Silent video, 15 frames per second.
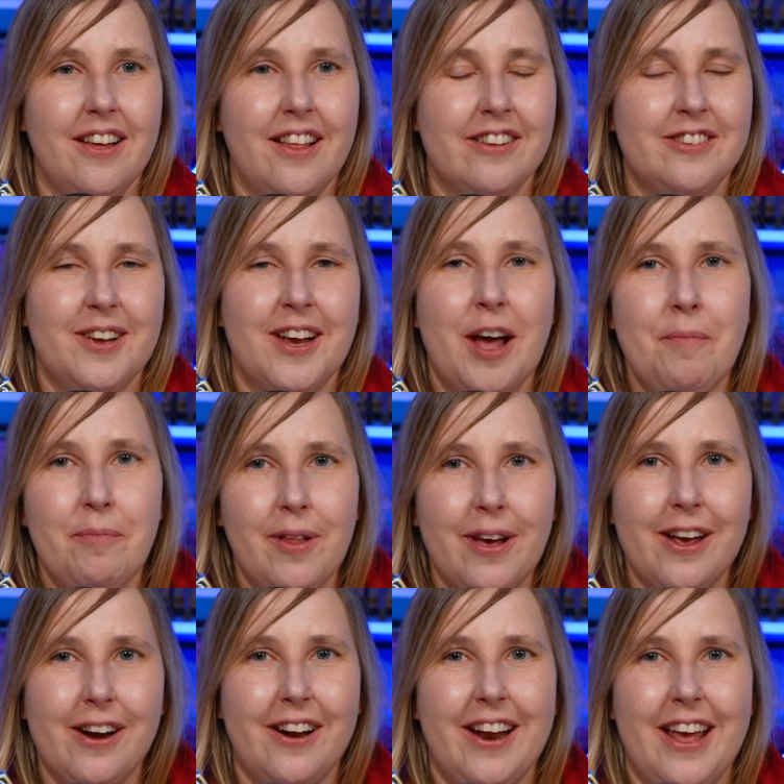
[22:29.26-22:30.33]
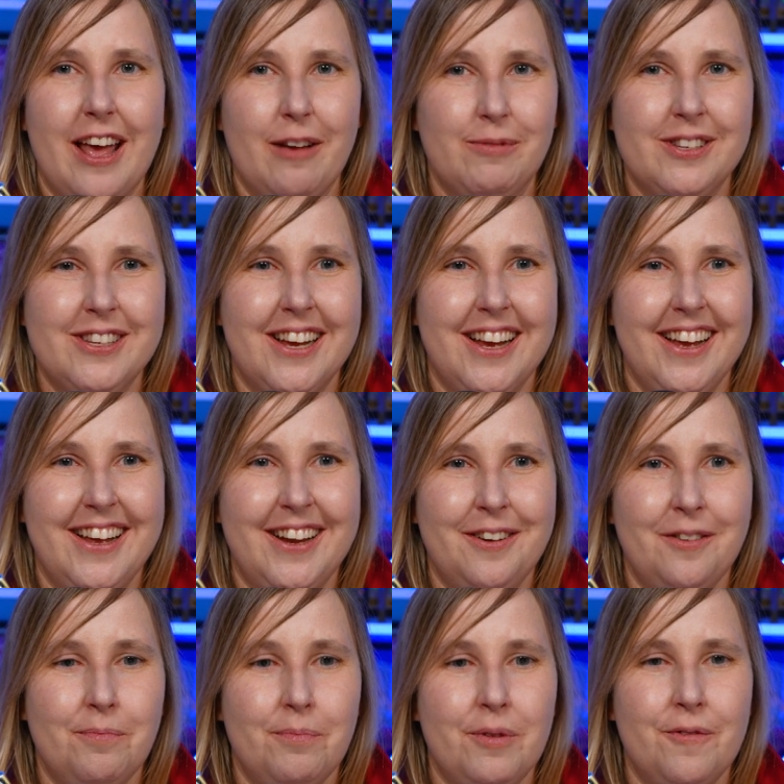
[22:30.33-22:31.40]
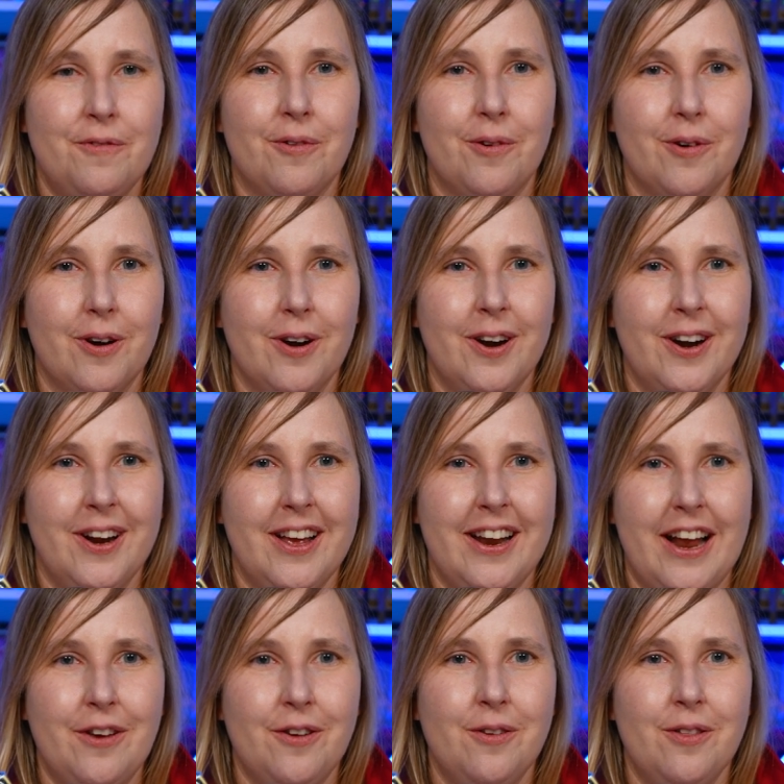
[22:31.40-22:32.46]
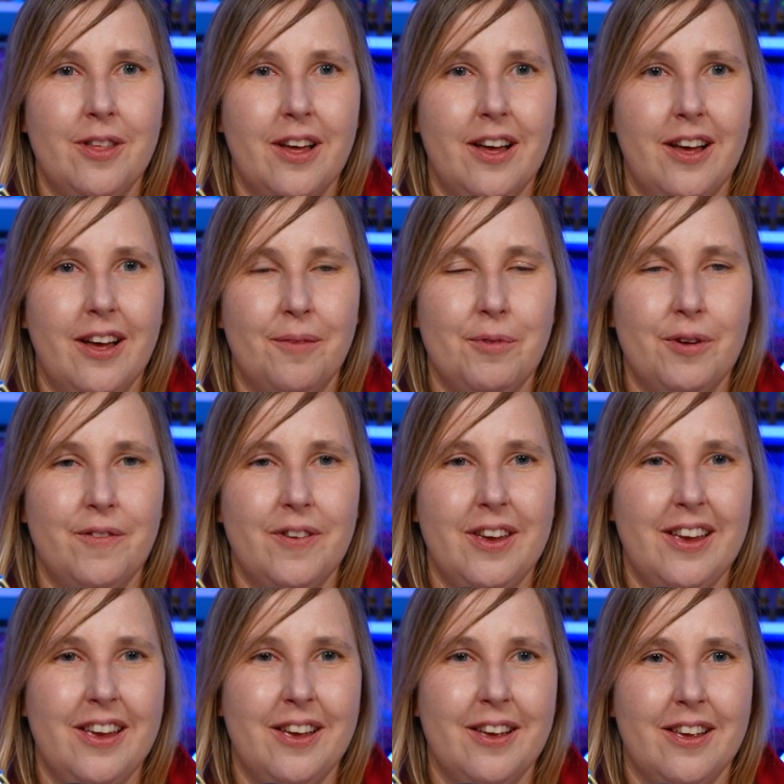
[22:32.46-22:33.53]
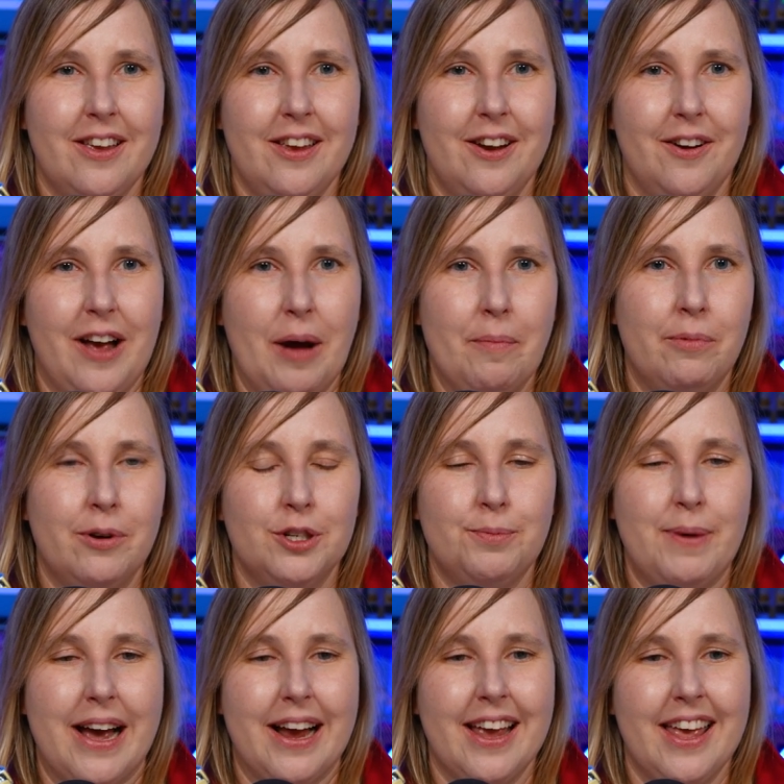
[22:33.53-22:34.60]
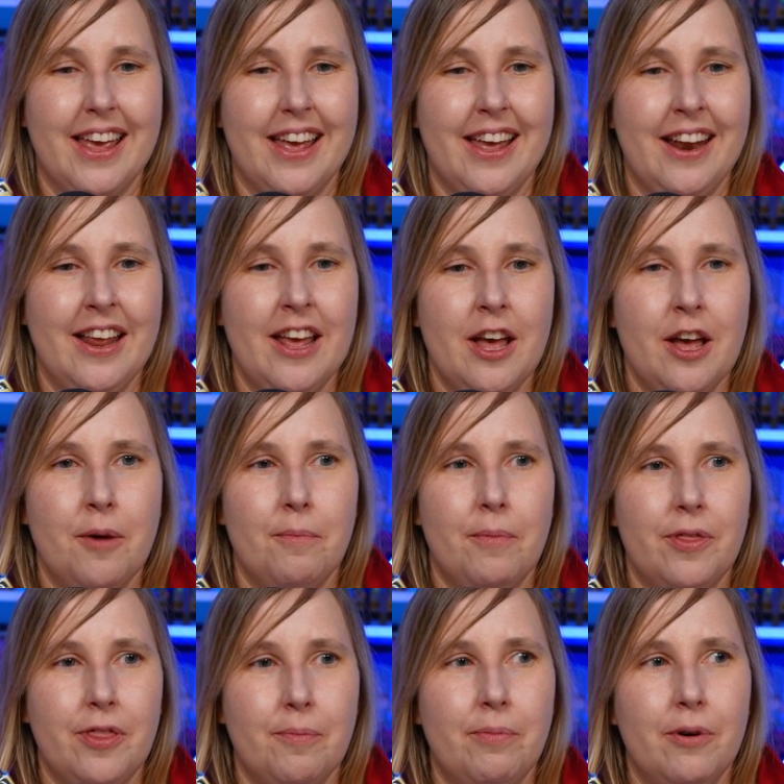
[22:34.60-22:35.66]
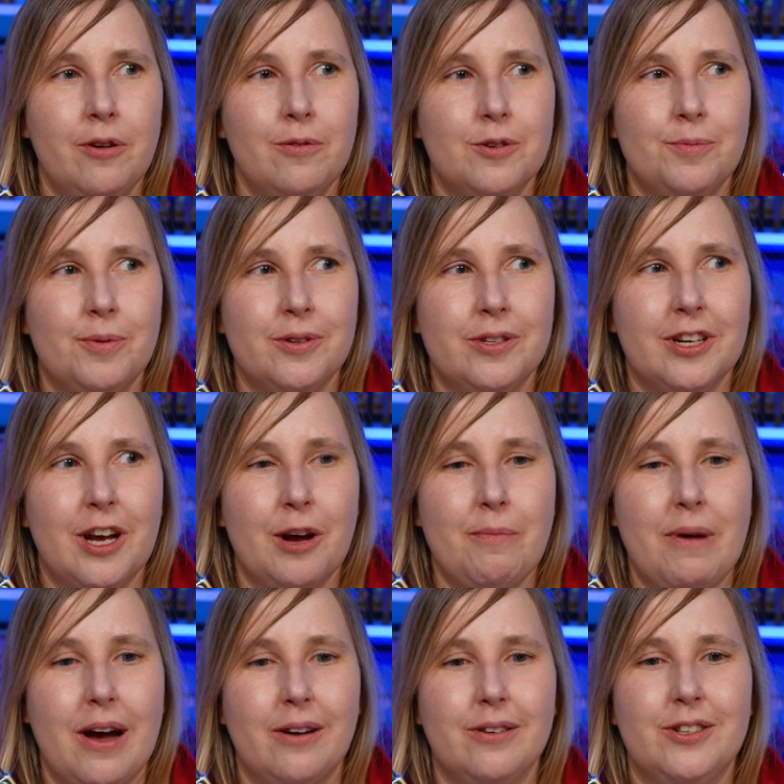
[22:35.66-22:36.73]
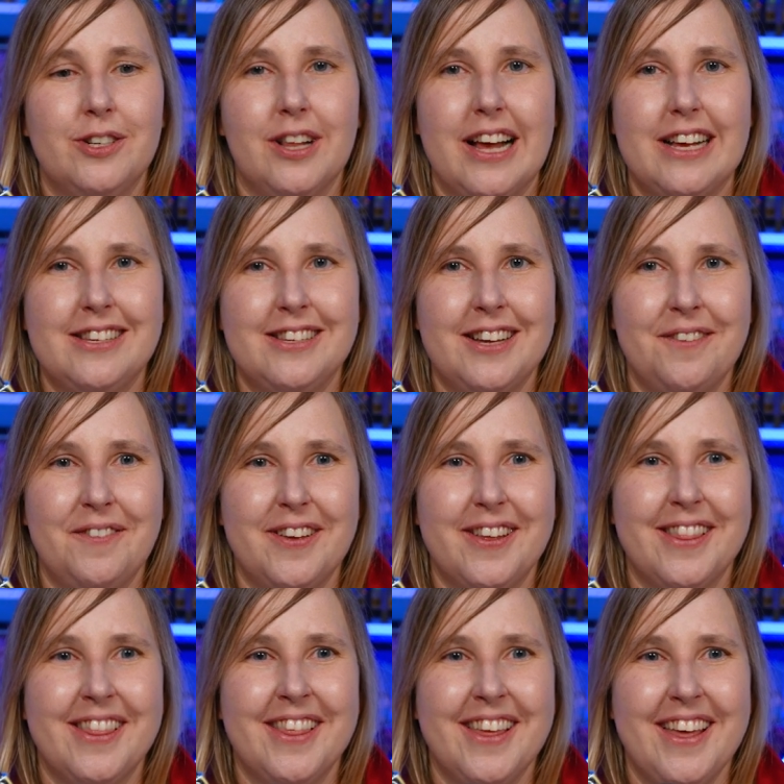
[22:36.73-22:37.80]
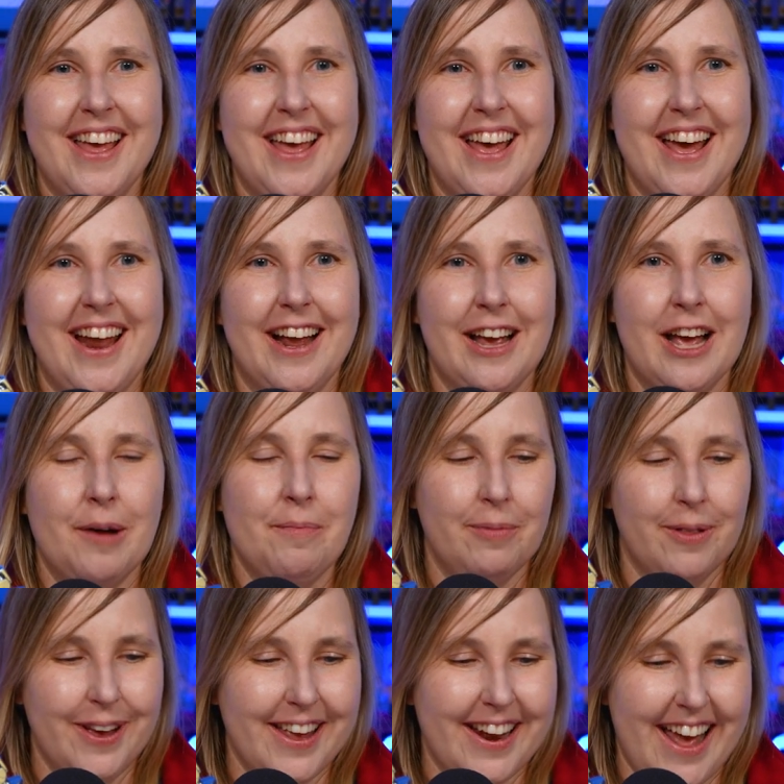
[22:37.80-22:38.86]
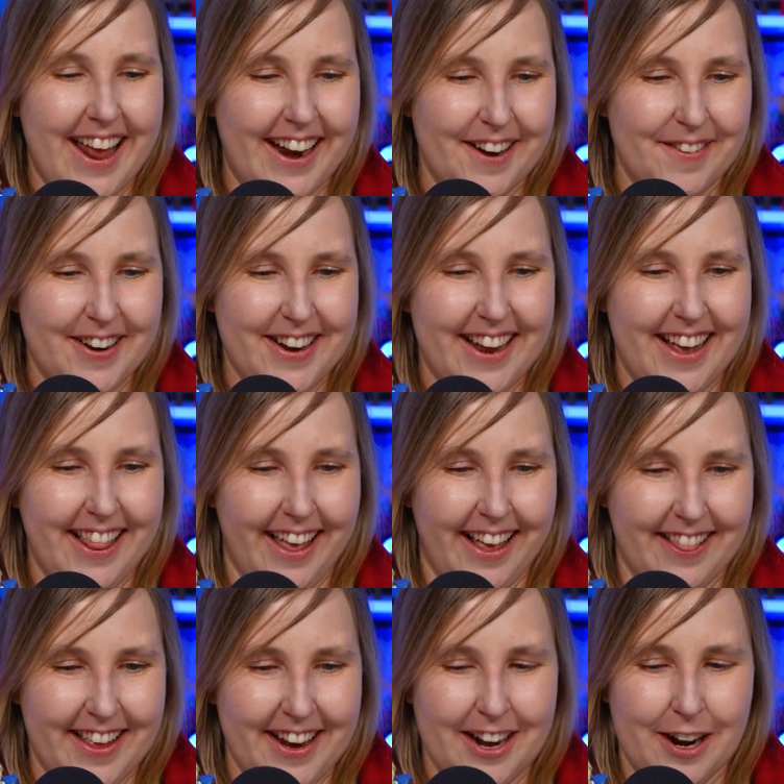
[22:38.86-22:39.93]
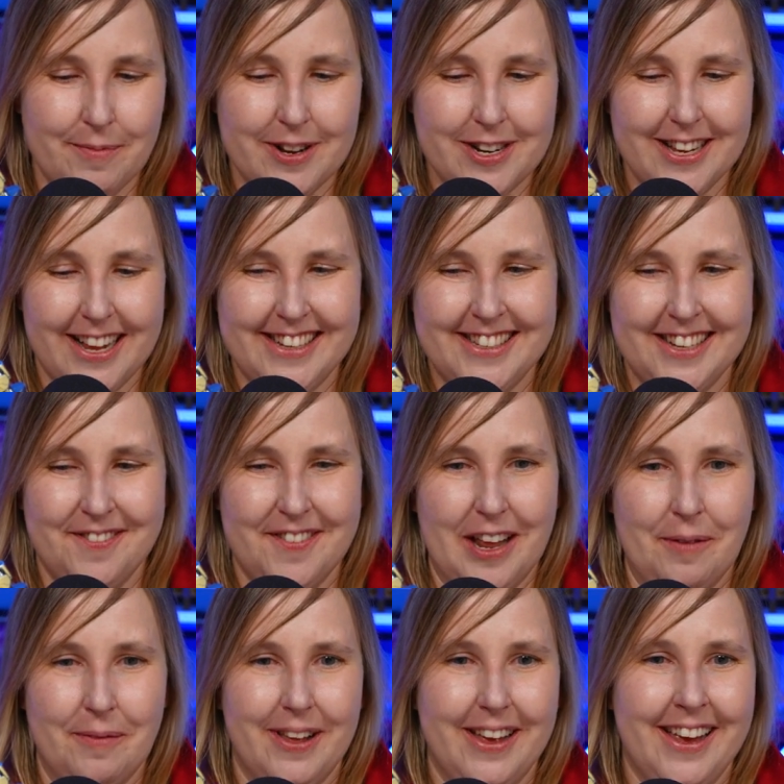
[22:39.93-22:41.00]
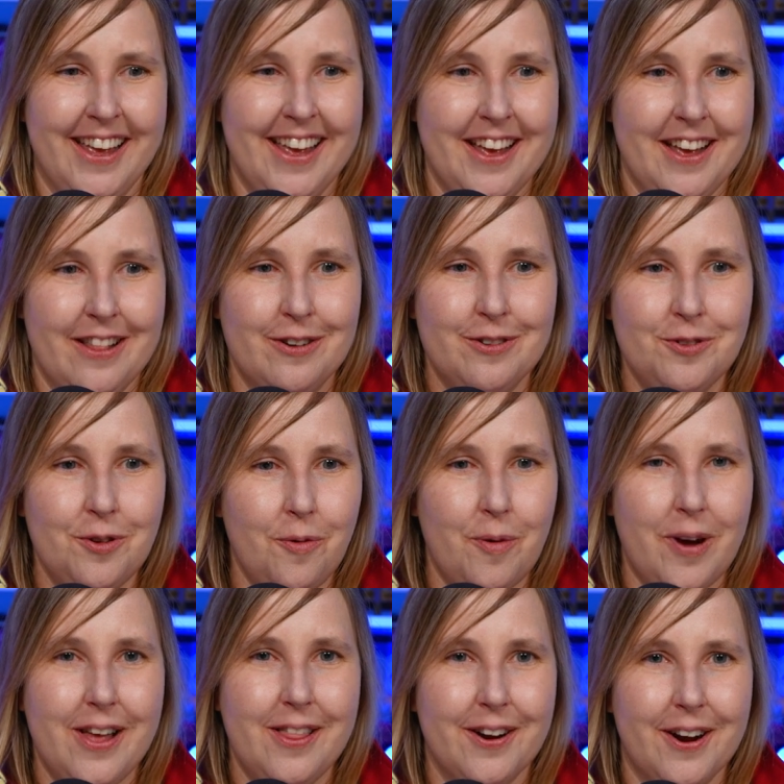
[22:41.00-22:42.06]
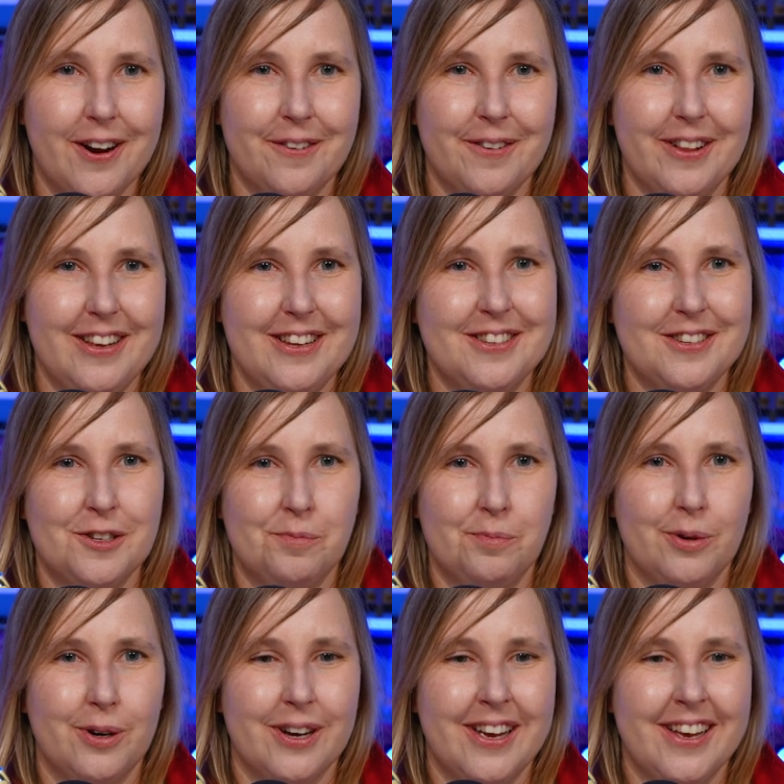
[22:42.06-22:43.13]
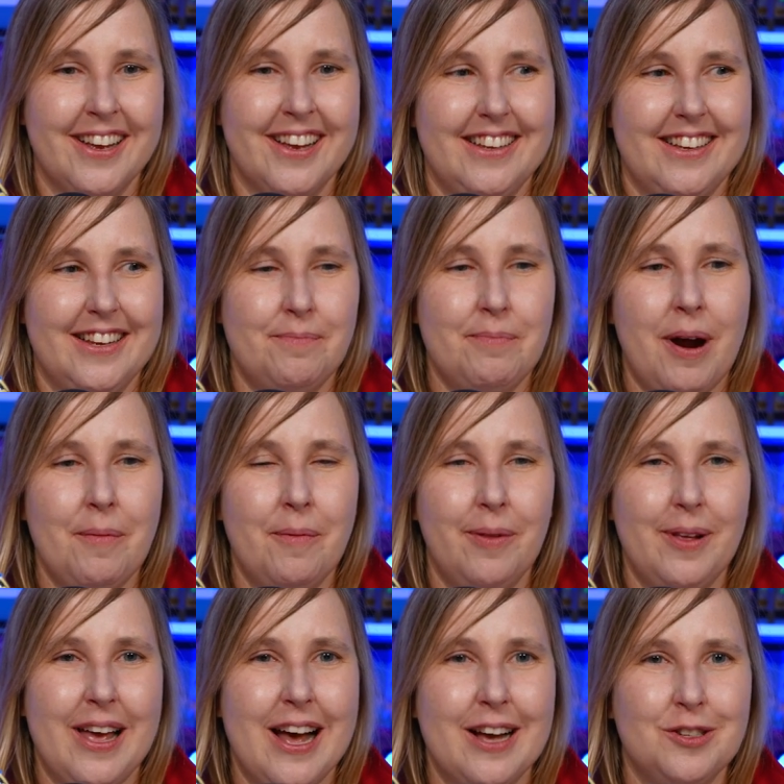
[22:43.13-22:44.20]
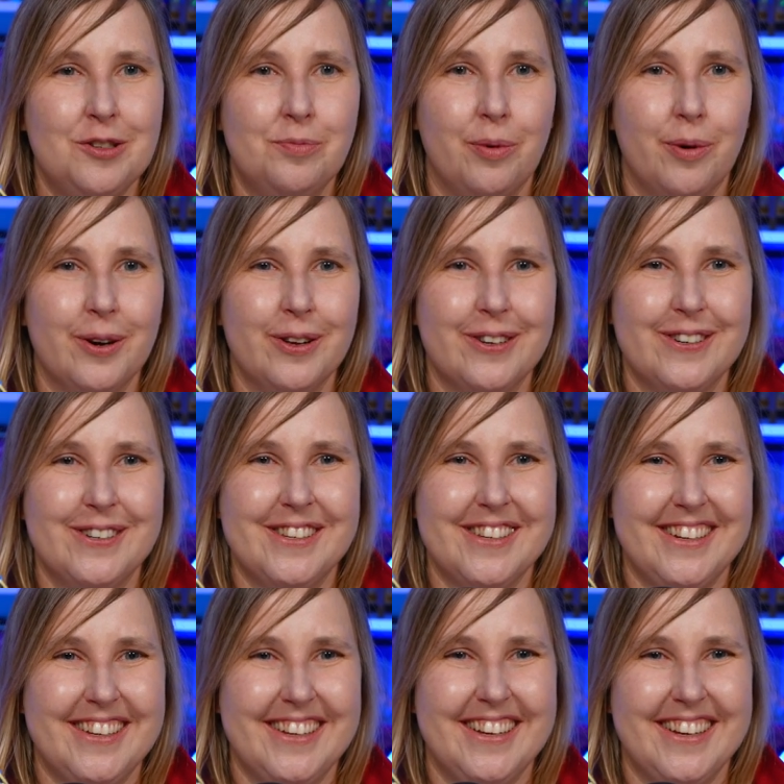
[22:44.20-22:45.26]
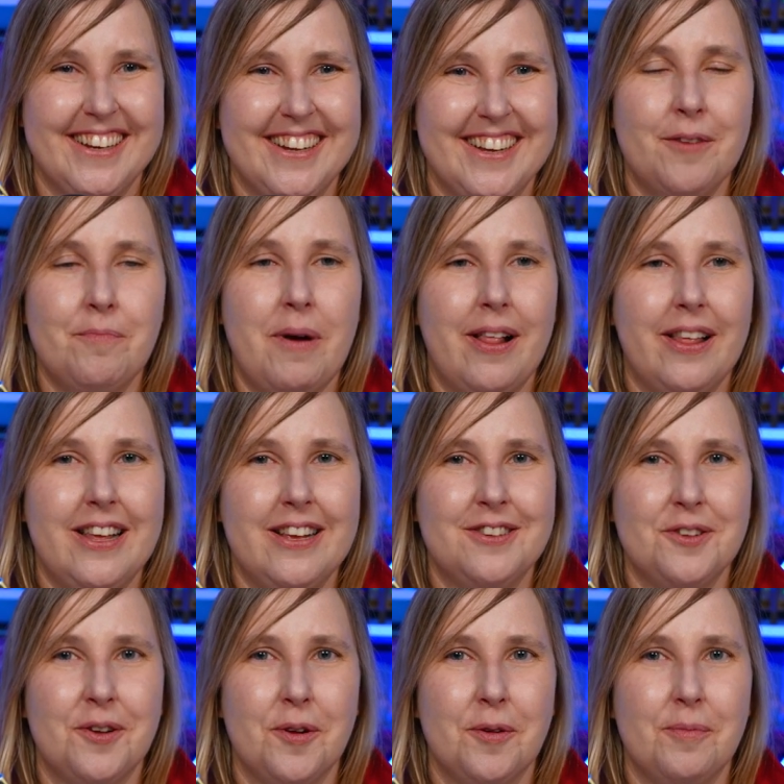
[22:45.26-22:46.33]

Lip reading: So I kept looking on Amazon before, and I knew the movie got pushed back again, but the book was supposed to come out July 7th, and I kept looking at it every day, like leading up to July 7th, and I'm like, there's no way they're going to release this book. It probably has spoilers in it. Probably is the whole